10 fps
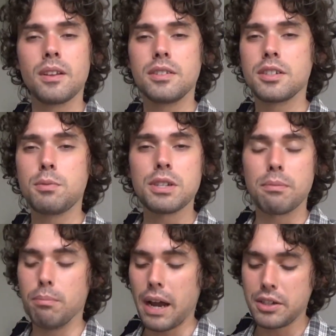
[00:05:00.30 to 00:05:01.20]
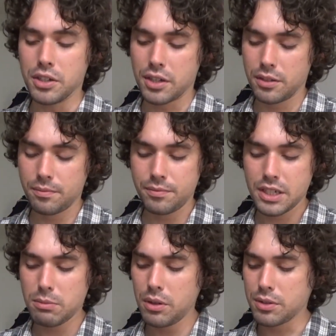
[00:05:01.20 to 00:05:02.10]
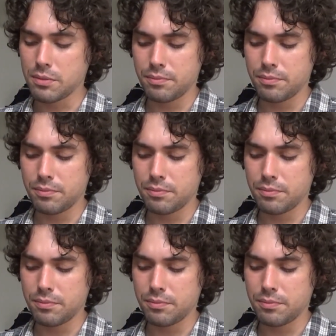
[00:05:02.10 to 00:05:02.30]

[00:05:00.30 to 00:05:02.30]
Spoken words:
just smells like magic. It smells